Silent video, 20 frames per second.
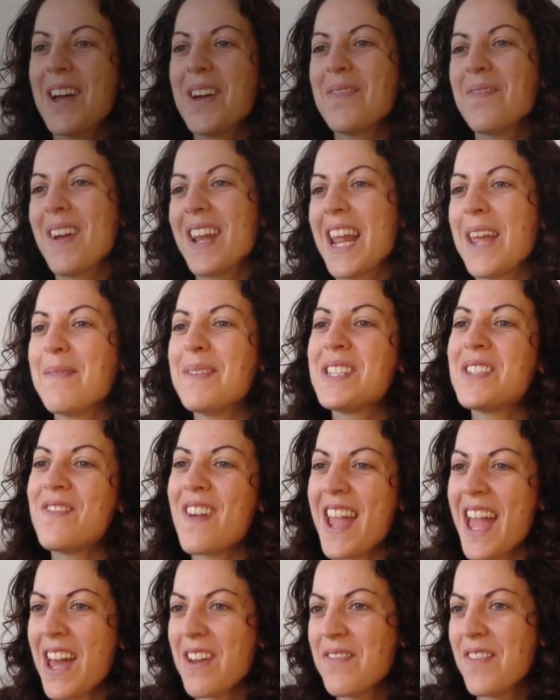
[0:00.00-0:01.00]
My name is
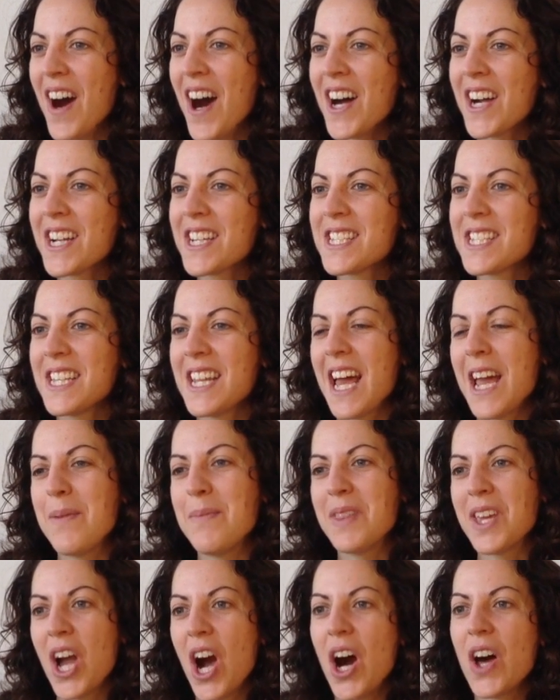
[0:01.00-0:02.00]
Fayette Fox, and I am
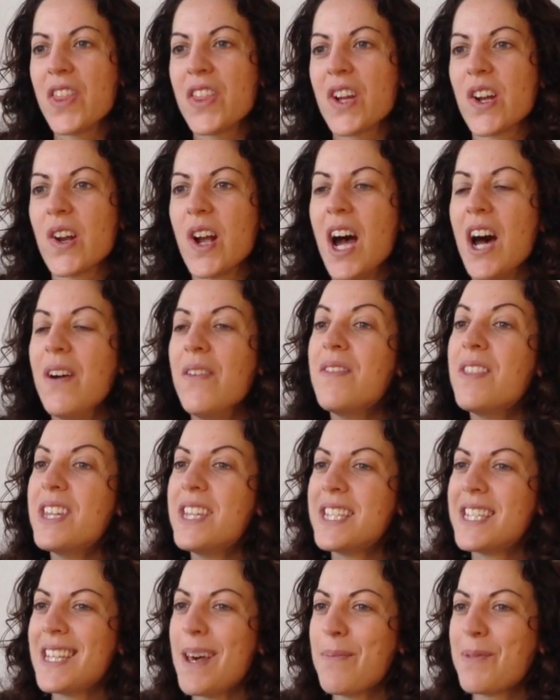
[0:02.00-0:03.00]
the author of The
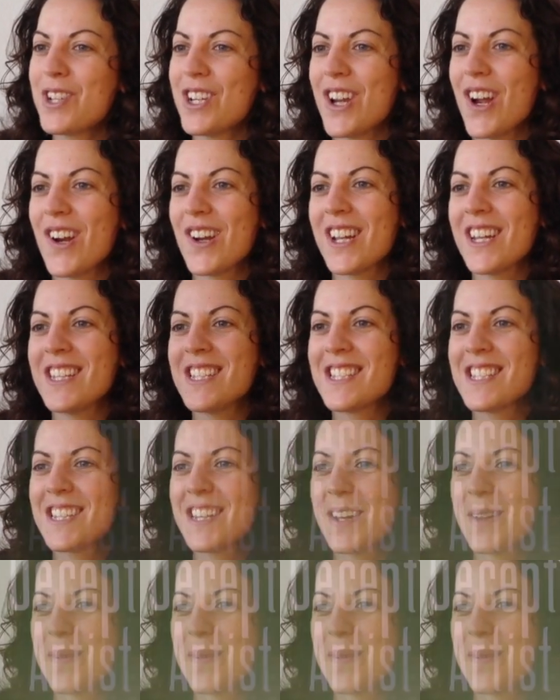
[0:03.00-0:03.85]
Deception Artist.